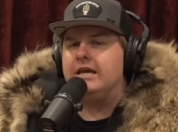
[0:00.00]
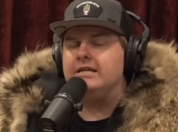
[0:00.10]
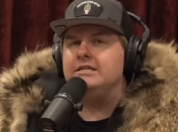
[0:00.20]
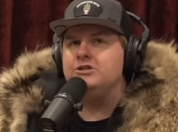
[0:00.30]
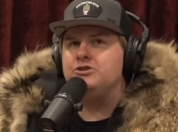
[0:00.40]

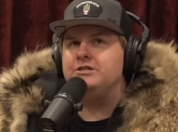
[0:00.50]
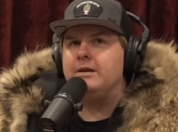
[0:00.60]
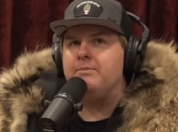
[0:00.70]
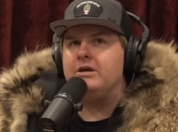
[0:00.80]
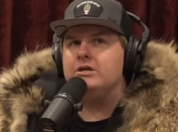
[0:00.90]
it's
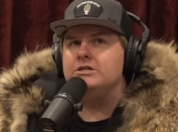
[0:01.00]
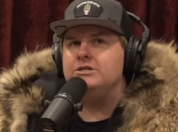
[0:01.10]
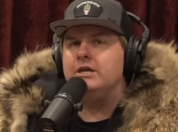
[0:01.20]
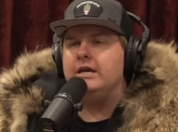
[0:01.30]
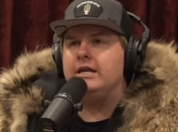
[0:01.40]
interesting
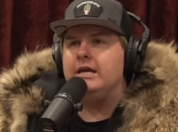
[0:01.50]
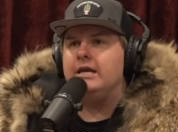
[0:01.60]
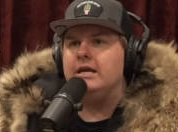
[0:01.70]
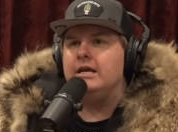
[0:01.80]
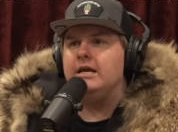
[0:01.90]
because it,
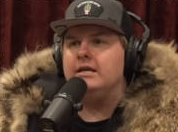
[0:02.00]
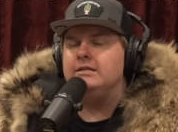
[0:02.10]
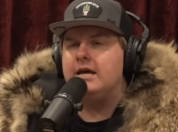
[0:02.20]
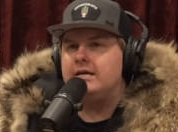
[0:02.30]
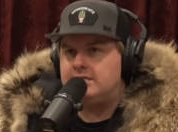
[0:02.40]
it
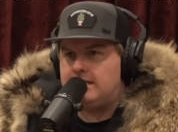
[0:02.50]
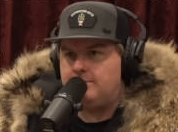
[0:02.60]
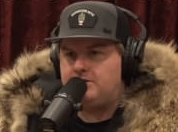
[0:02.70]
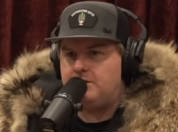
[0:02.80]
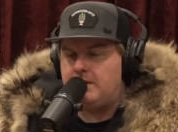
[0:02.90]
it does
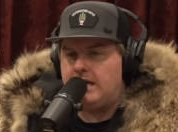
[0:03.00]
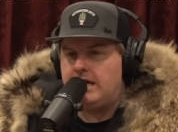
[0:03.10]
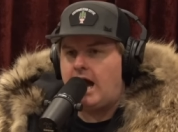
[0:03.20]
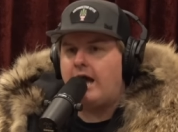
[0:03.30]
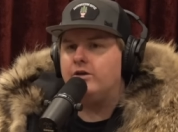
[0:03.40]
seem to
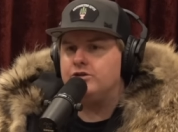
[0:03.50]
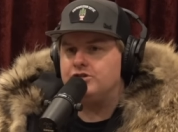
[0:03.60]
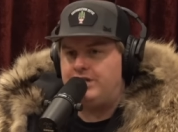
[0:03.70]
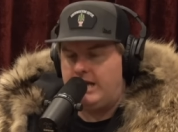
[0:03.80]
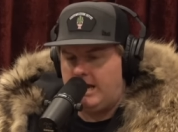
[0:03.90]
me. I
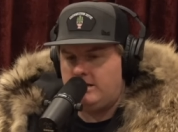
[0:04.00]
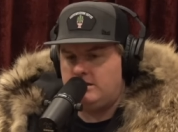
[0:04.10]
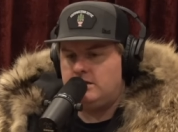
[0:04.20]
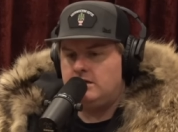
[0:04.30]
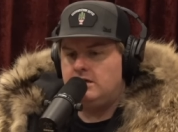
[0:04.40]

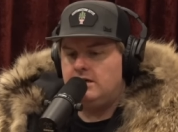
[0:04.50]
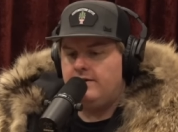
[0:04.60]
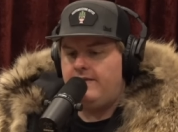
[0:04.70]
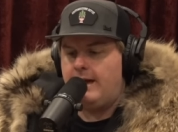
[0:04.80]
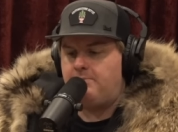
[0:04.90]
understand
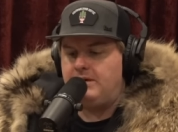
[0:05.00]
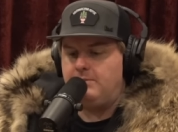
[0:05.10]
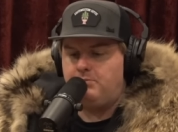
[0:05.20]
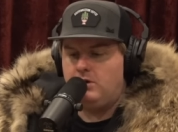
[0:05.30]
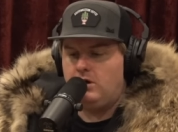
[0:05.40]
that
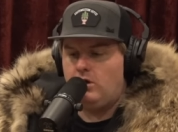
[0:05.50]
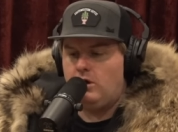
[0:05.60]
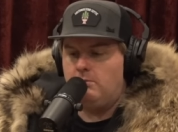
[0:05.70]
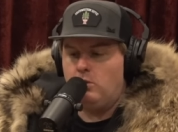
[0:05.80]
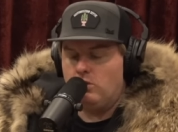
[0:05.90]
people
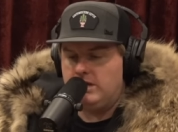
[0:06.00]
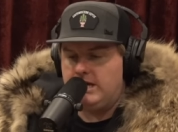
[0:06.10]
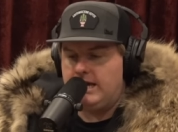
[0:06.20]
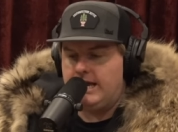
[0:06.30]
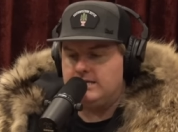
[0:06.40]
are
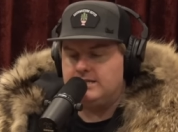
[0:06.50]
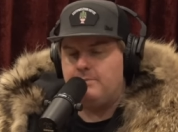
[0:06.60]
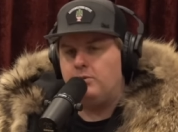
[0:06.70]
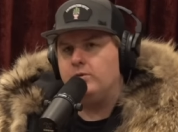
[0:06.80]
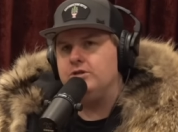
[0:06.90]
morally against
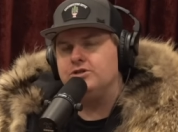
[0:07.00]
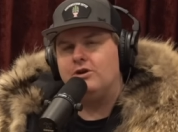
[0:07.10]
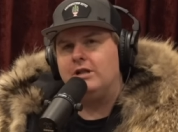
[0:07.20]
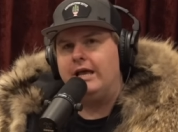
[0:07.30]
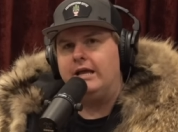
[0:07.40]
it, but when you
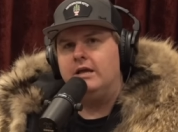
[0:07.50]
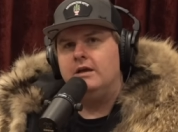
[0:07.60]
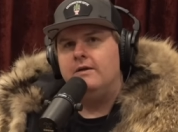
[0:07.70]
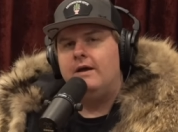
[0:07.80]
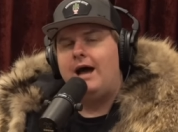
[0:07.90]
start like
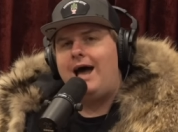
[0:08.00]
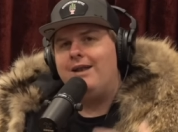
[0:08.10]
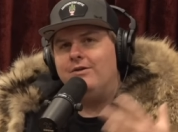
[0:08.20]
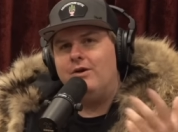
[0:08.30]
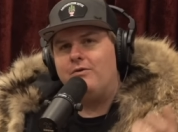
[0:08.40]
I
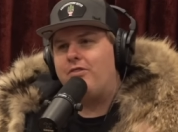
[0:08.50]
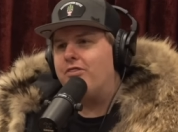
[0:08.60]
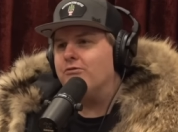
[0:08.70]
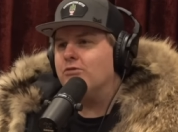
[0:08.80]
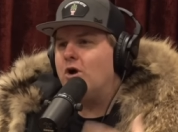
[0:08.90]
don't know,
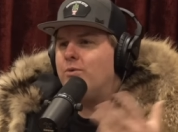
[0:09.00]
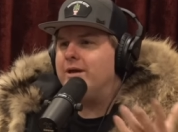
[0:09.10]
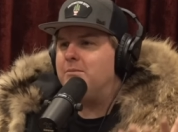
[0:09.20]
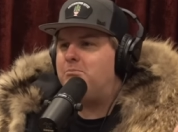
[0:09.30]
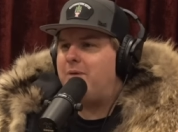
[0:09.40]

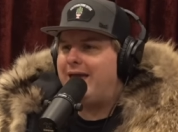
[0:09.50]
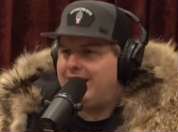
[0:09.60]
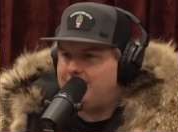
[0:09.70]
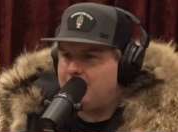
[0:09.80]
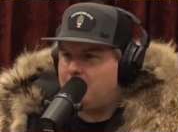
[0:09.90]
throwing
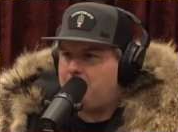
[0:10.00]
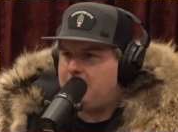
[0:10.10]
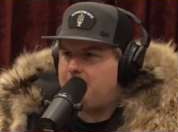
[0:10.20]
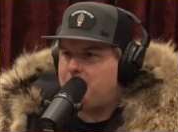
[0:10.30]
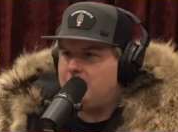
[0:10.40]
paint on
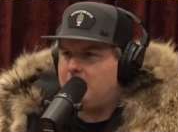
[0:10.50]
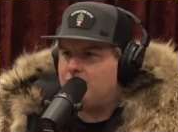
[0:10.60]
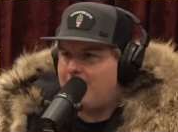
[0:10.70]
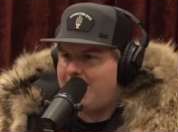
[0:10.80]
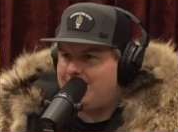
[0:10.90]
people,
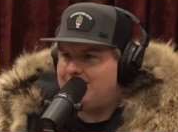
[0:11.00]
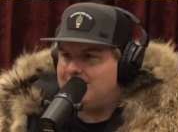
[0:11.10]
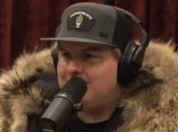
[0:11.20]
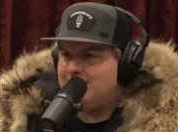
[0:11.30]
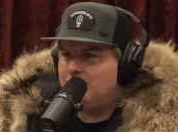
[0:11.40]
right? Yeah,
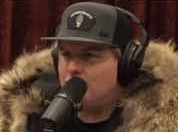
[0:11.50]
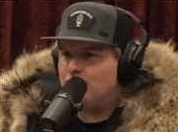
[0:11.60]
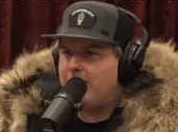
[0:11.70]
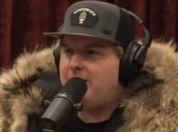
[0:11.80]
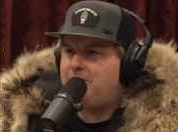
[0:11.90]
it's kind of
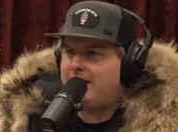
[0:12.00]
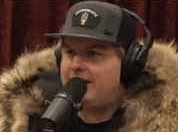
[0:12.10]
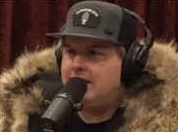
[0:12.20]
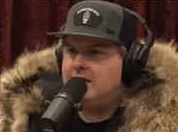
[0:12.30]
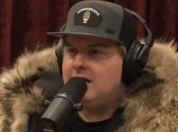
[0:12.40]
crazy. Red paint.